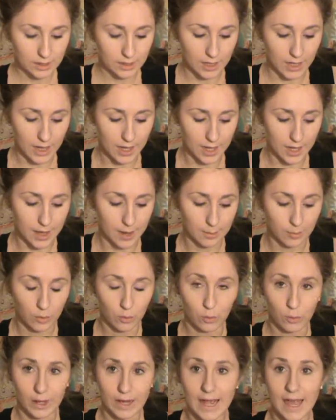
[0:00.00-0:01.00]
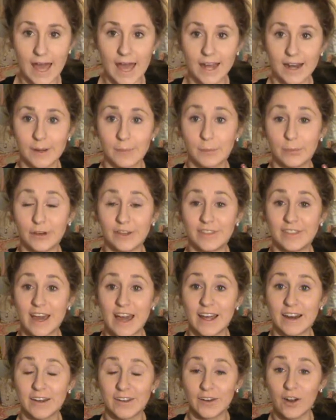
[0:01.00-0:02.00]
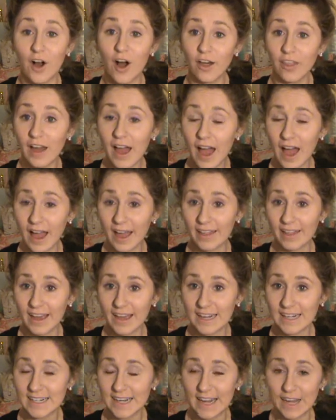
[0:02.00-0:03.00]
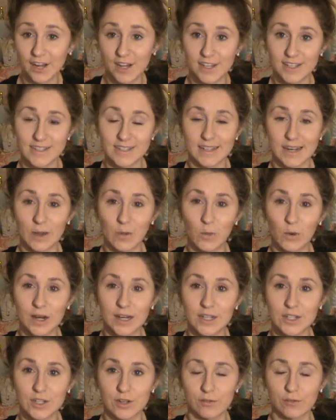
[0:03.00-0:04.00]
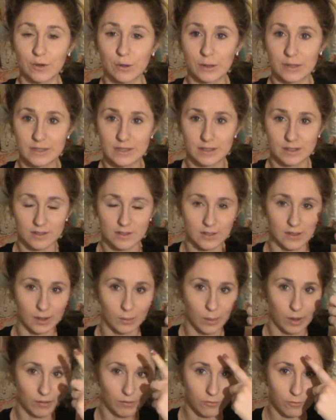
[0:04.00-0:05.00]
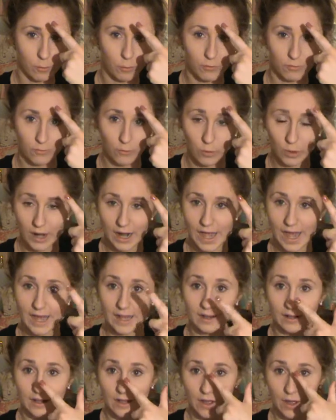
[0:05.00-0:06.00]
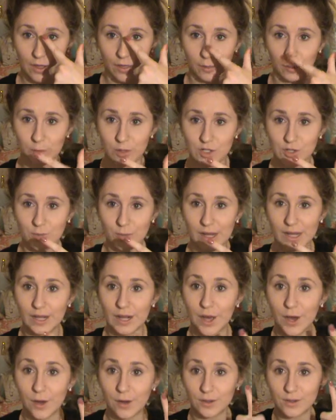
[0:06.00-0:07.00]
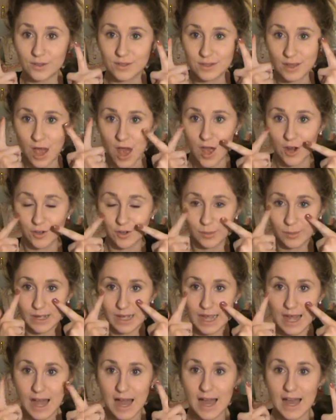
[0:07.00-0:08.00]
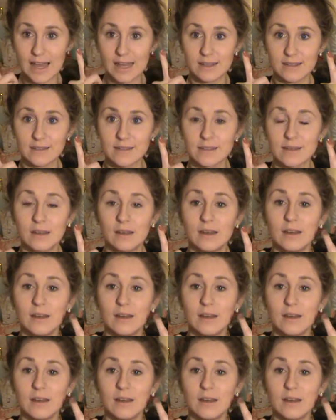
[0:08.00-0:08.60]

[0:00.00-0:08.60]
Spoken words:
Went ahead and put that on all the highlighted areas that I wanted to focus on, so like my forehead, the bridge of my nose, under my eyes,